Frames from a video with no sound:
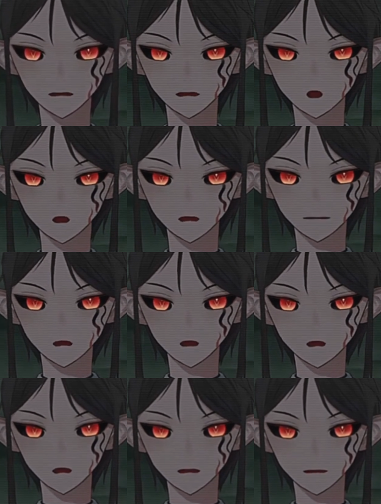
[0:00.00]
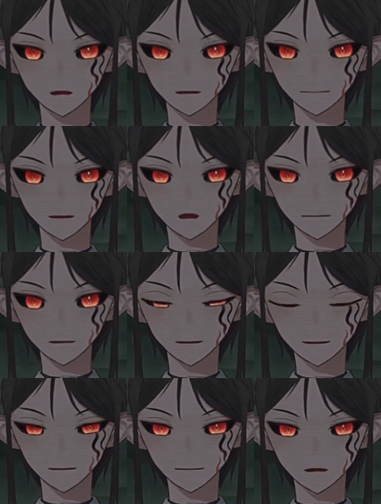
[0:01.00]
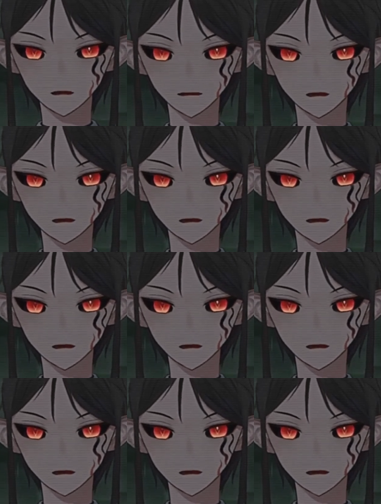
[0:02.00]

both my eardrums had been severely